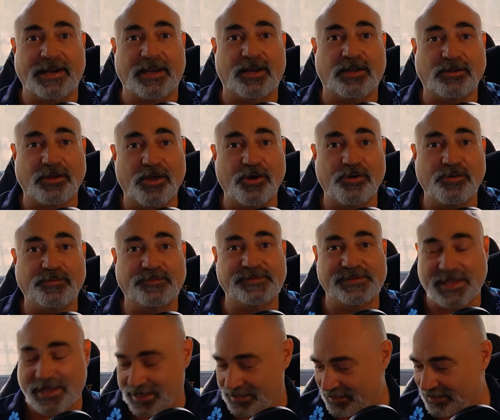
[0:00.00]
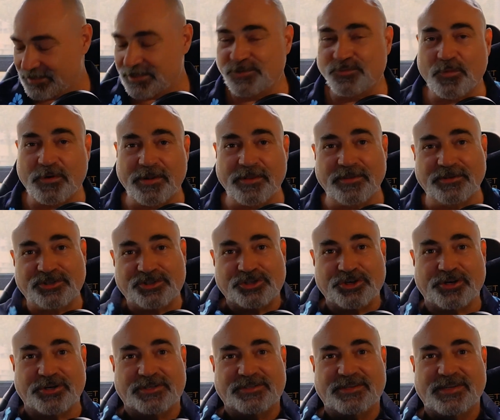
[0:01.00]
of clothes. This is one of the
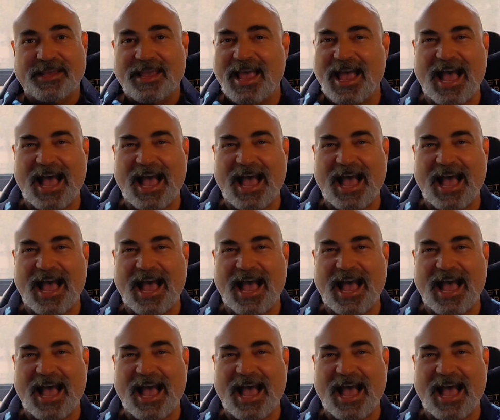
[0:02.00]
shirts.